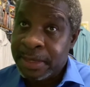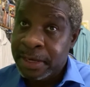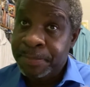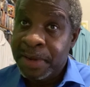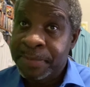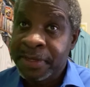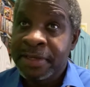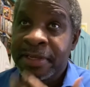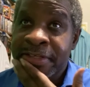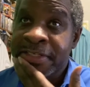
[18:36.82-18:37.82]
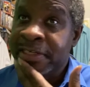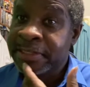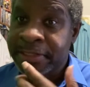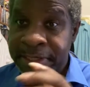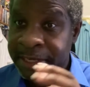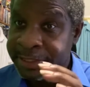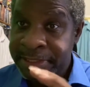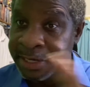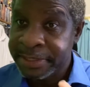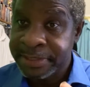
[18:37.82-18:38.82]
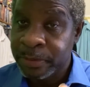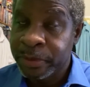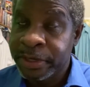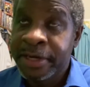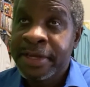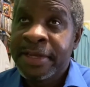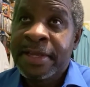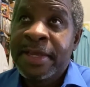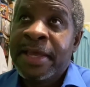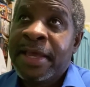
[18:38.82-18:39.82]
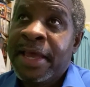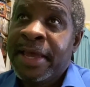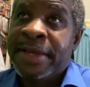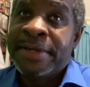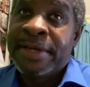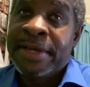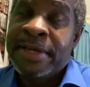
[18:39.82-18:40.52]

in the public, unless, unless it's hidden somewhere. And